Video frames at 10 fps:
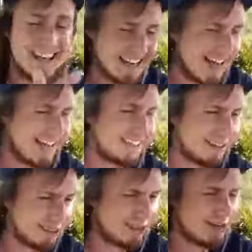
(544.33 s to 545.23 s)
then add
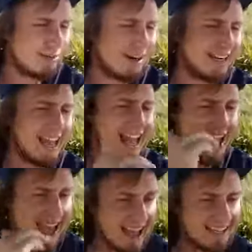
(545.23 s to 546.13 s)
the third one,
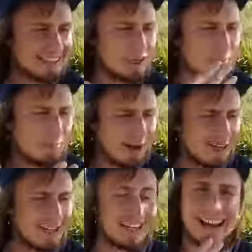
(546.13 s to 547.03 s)
as your
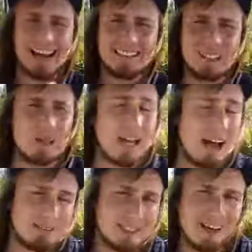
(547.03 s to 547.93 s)
body and as your
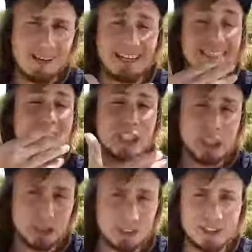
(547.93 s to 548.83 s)
lifestyle gets
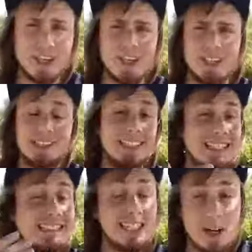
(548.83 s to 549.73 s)
used to
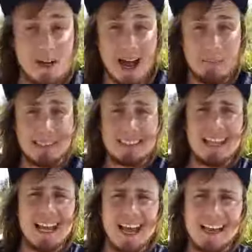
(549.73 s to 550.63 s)
these new habits
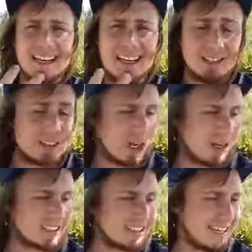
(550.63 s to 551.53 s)
and new
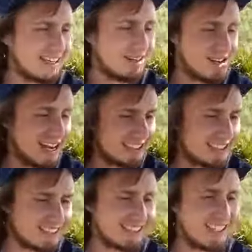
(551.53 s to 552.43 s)
tasks and new
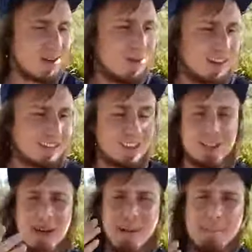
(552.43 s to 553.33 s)
actions that you want to
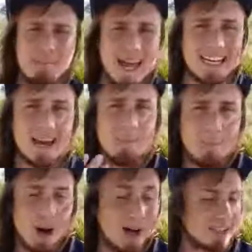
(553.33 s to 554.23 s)
make a
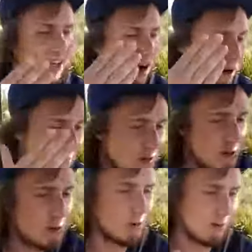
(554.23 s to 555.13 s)
part
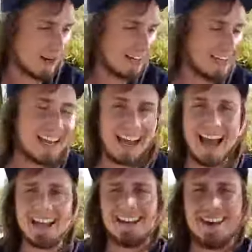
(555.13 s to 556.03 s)
of you
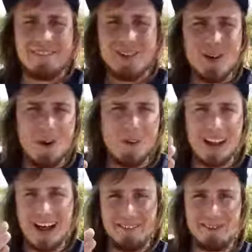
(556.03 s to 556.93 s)
and of your
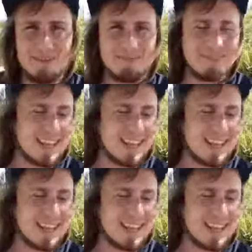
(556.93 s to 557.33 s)
life.